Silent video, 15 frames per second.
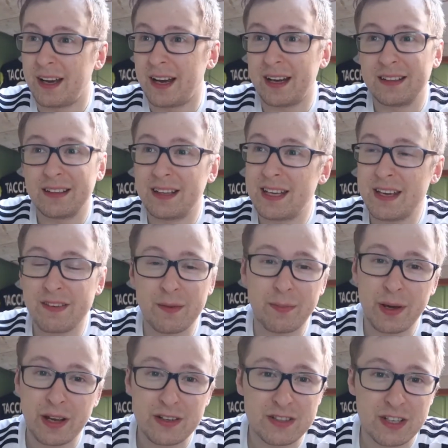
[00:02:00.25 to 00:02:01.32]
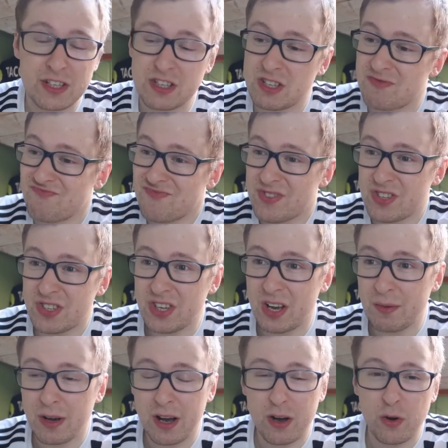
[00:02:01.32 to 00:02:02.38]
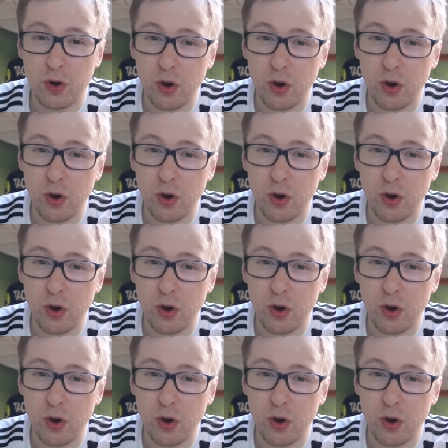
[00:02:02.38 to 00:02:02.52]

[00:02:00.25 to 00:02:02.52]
And Ivan Perisic somehow